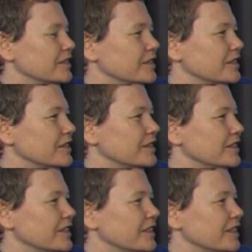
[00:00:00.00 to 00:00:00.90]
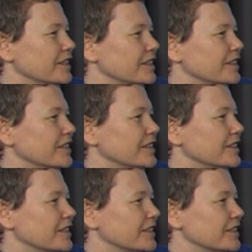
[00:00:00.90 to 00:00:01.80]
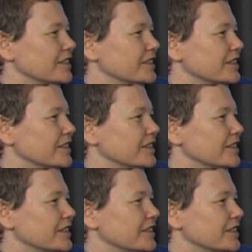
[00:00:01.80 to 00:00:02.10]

This person isn't speaking.